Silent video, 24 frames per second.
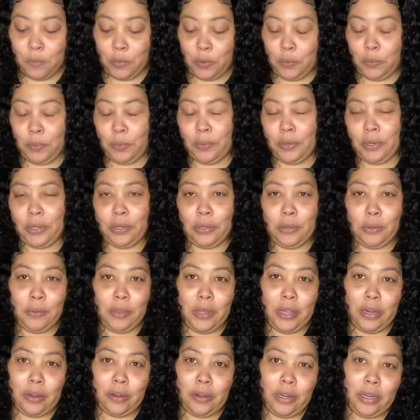we were gonna go
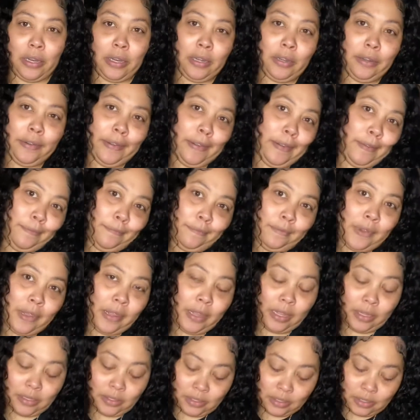there and get, I
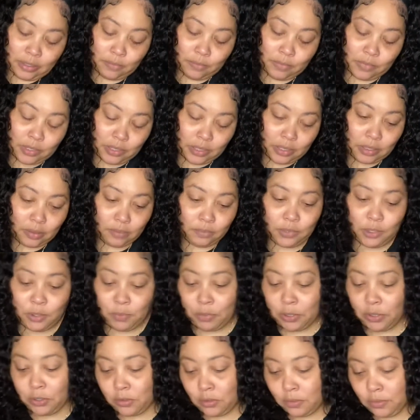guess, some
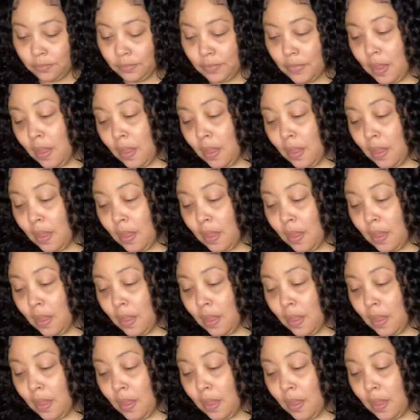special